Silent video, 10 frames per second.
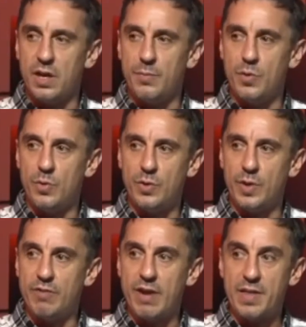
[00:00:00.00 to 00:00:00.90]
who are doing
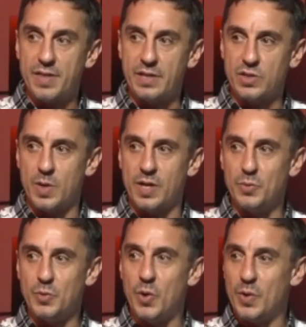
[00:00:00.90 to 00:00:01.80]
great things as well, who
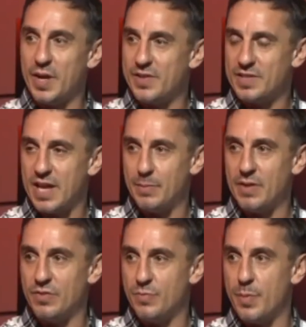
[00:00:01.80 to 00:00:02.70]
don't get the same
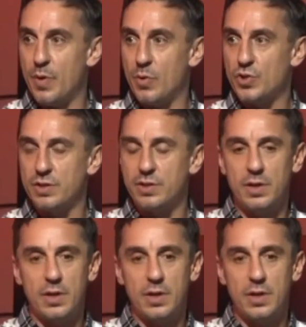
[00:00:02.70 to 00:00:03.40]
level of promotion.